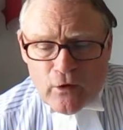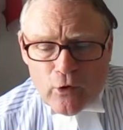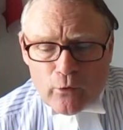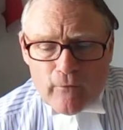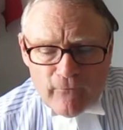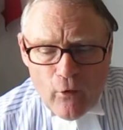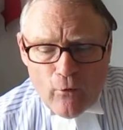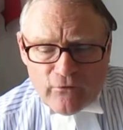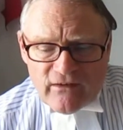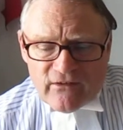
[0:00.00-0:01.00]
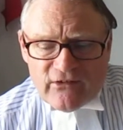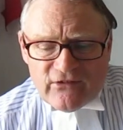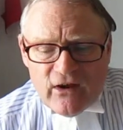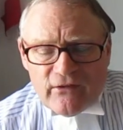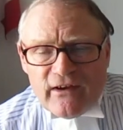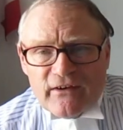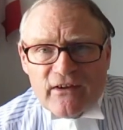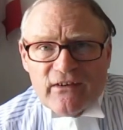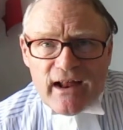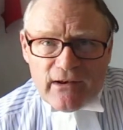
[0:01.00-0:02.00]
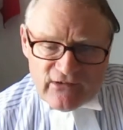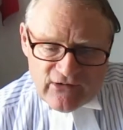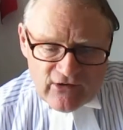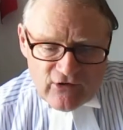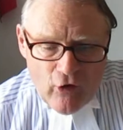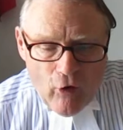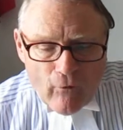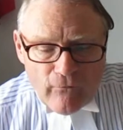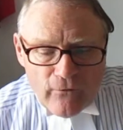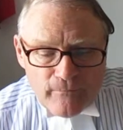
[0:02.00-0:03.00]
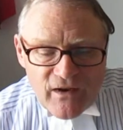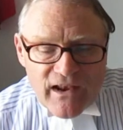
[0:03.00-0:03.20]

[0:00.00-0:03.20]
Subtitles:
who are involved in the study and analysis of